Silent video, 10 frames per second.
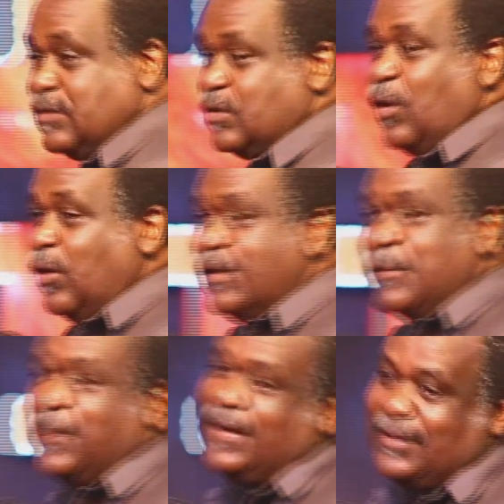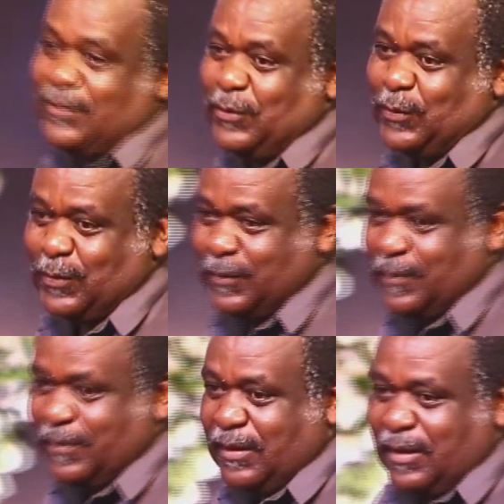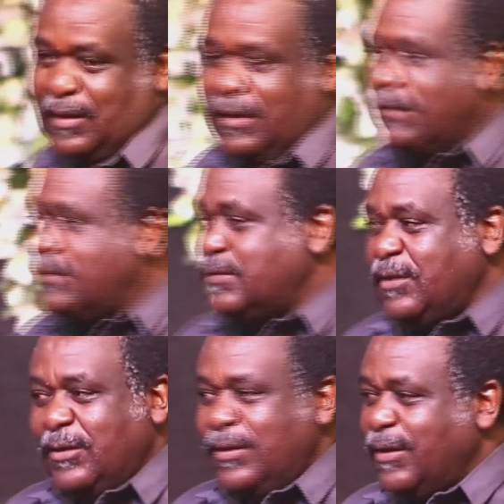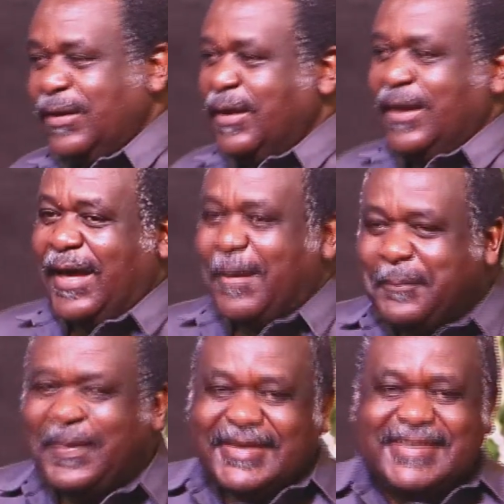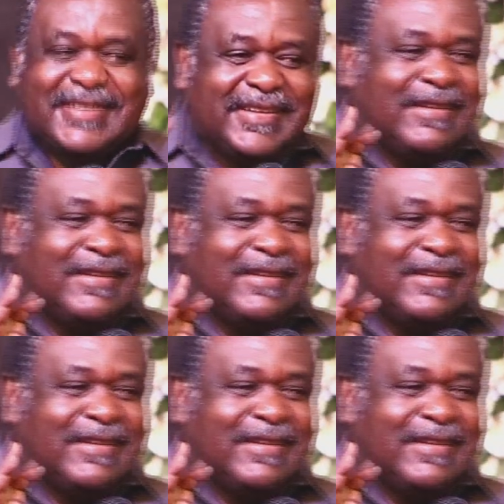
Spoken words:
so dependent on you. So, but